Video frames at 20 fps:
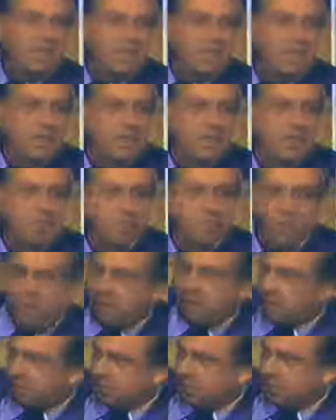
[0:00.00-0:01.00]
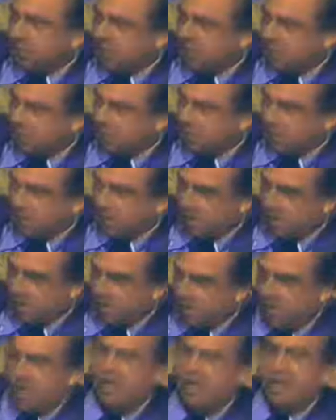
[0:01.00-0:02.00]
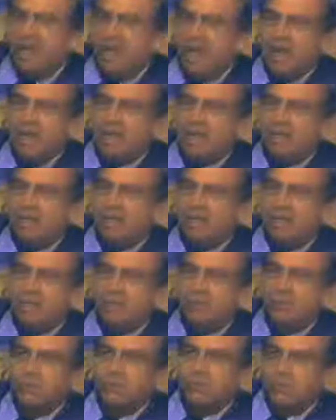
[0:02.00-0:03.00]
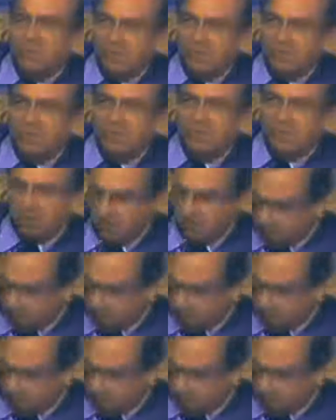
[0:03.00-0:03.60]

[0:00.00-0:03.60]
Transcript: he had won over the country. And he was the dictator